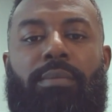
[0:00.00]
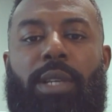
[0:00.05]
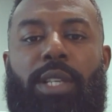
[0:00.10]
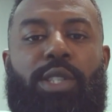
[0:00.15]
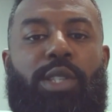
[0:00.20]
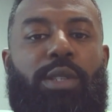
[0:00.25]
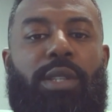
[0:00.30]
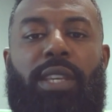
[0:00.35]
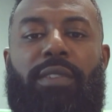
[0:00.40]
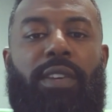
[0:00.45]
a
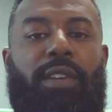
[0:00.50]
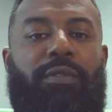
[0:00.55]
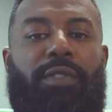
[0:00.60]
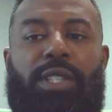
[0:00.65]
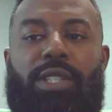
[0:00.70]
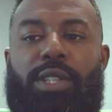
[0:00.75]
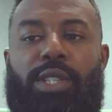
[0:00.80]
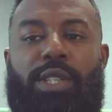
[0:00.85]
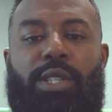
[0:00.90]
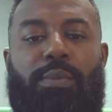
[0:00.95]
even if
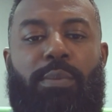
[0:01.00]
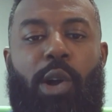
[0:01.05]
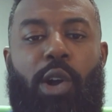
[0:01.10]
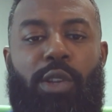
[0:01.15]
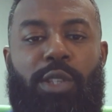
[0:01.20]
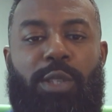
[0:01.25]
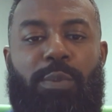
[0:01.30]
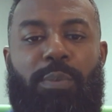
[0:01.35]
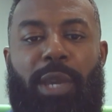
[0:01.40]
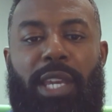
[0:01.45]
it's a small
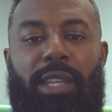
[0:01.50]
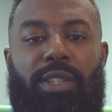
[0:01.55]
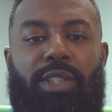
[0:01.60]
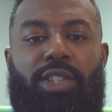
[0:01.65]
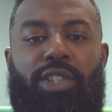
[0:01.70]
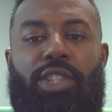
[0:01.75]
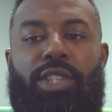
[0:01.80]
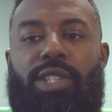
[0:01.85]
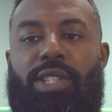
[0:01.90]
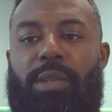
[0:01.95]
space,
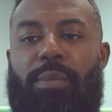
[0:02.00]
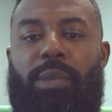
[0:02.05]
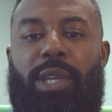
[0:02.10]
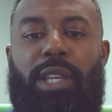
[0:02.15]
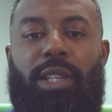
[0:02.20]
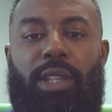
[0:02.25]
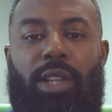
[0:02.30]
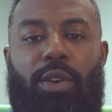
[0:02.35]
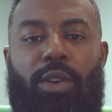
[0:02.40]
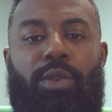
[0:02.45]
just to be
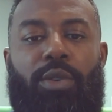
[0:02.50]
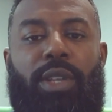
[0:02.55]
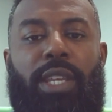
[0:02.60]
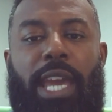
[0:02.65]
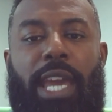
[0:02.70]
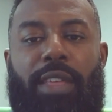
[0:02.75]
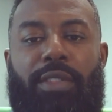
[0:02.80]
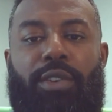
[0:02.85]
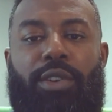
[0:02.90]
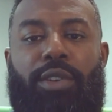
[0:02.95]
alone,
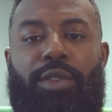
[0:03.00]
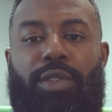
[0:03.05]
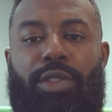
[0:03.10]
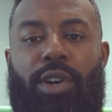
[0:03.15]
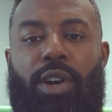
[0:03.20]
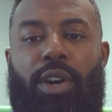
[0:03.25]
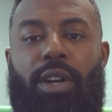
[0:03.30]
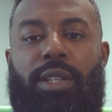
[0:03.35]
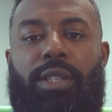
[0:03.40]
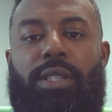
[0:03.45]
gather your
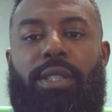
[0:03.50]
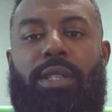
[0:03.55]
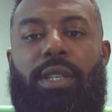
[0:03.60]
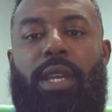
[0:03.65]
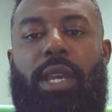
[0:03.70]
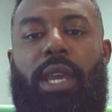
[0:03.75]
thoughts,